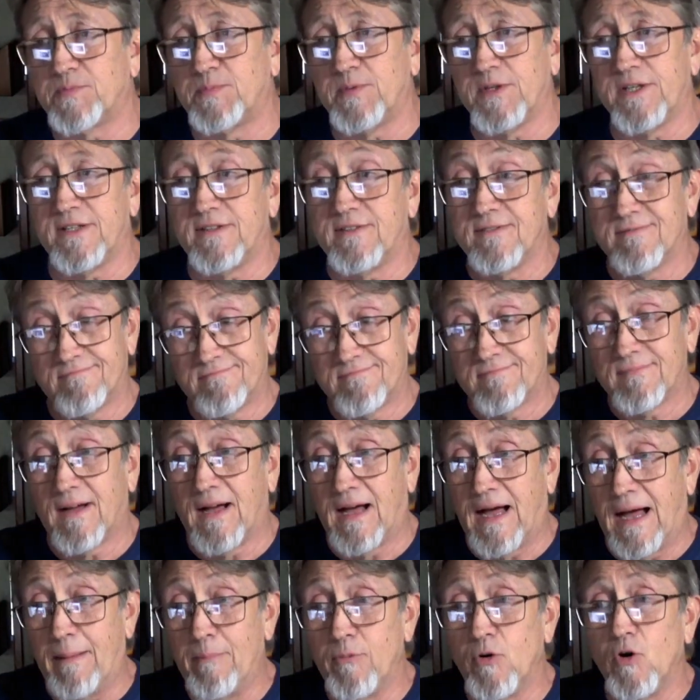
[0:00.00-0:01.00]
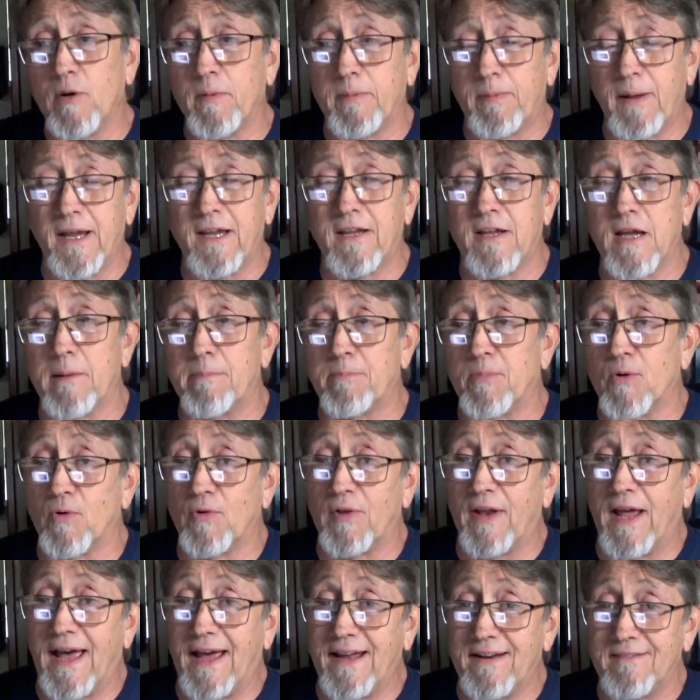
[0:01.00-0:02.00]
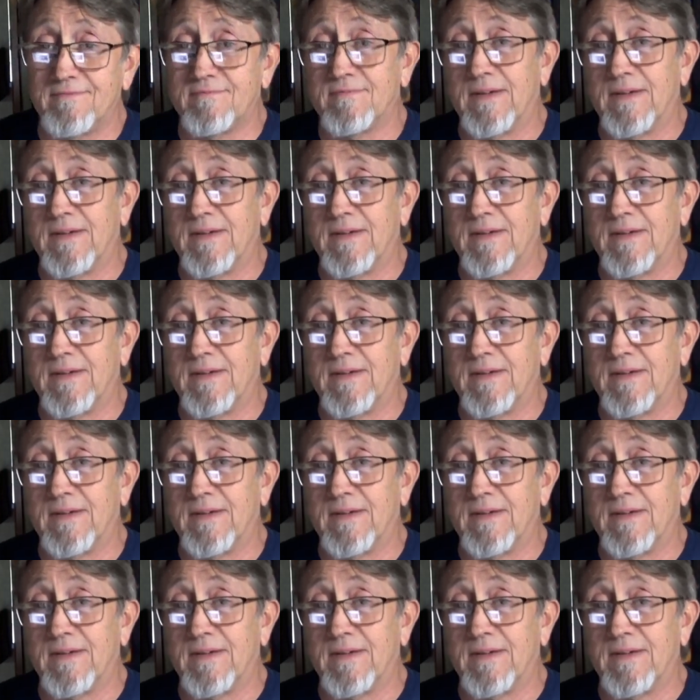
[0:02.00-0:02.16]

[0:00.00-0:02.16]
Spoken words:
but I'm going to take you up on that.